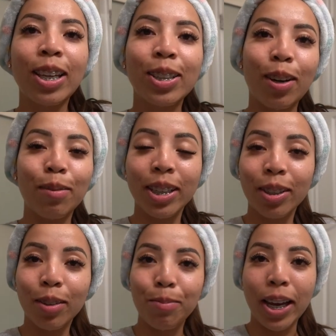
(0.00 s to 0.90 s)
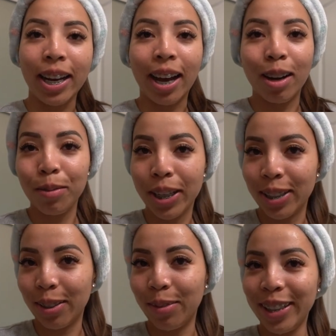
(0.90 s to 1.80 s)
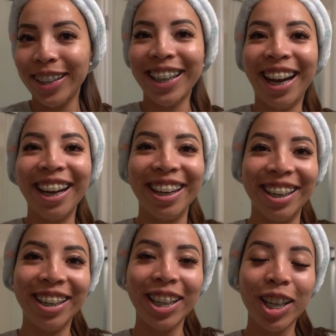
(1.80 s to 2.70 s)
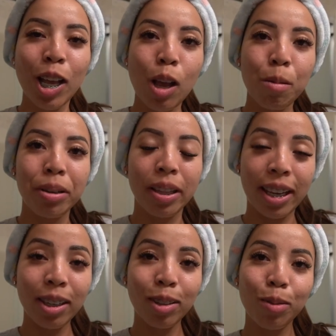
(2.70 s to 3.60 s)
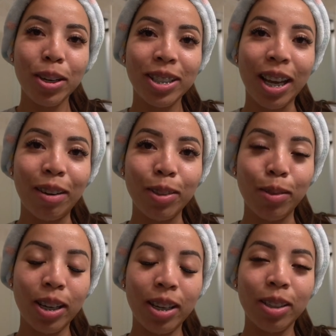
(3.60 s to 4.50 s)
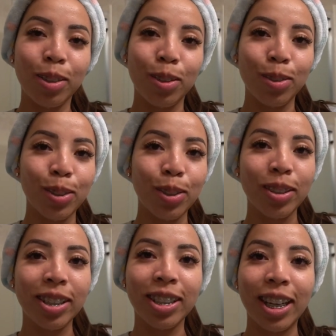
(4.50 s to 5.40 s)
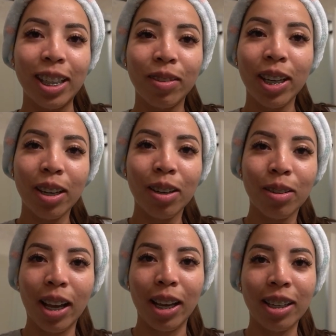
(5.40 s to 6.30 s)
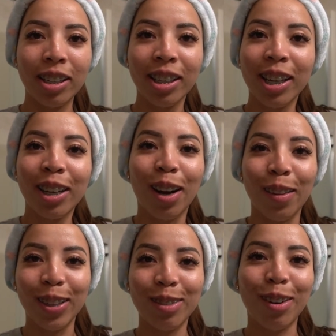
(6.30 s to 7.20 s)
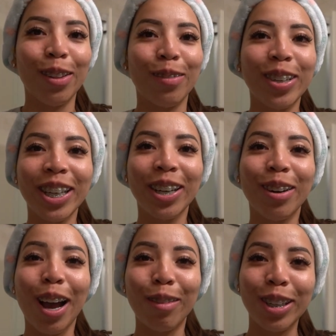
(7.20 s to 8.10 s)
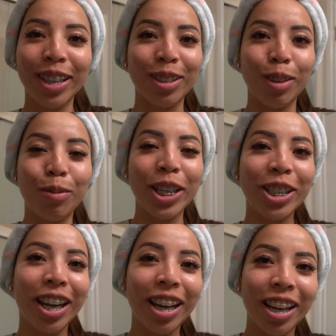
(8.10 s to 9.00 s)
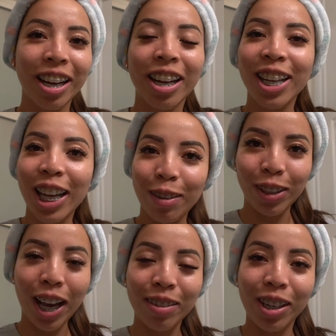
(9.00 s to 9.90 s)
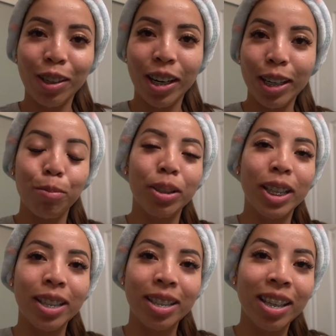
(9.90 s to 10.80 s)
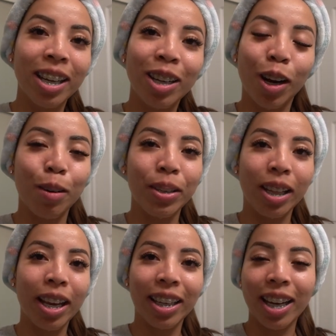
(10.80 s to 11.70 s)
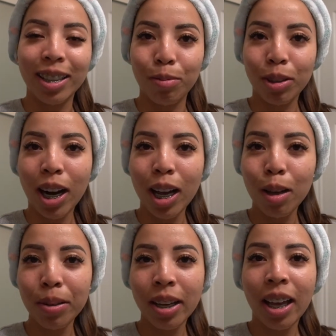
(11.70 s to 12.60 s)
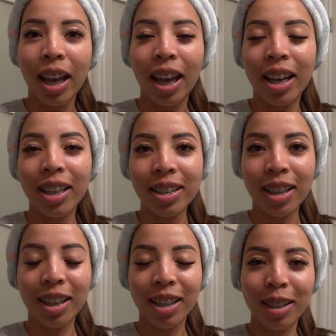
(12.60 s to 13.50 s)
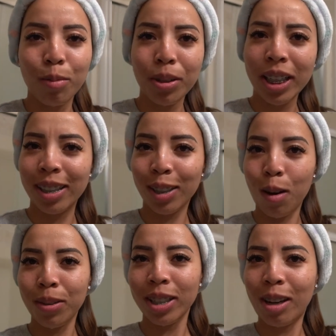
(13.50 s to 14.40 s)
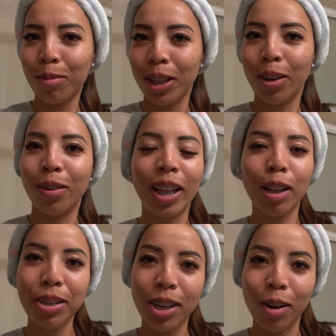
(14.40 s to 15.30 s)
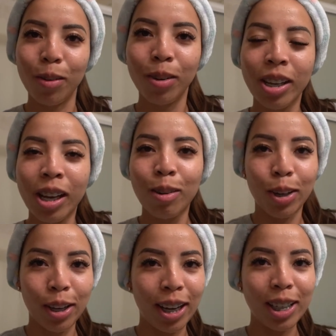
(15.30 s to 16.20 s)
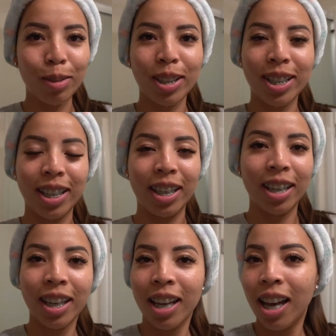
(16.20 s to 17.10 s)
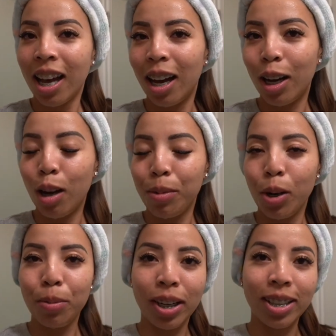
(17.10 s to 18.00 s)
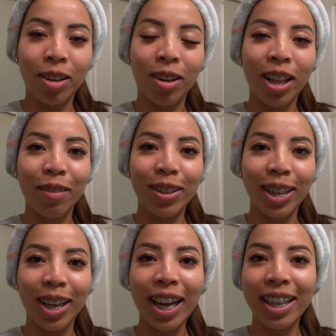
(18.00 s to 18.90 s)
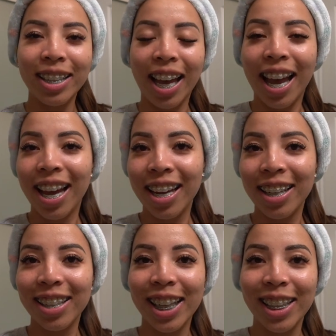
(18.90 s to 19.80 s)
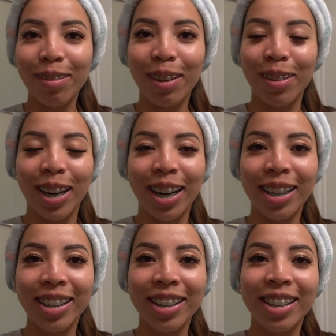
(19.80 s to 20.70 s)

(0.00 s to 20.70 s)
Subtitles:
So I'm gonna go to bed now because I'm really tired. But thank you so much to everyone who tuned in today's video and got this far in the video. I really do appreciate it. If you haven't already, please comment, like, and subscribe. And please comment down below and let me know what you guys wanna see. Hope you guys all have a good night and stay safe out there.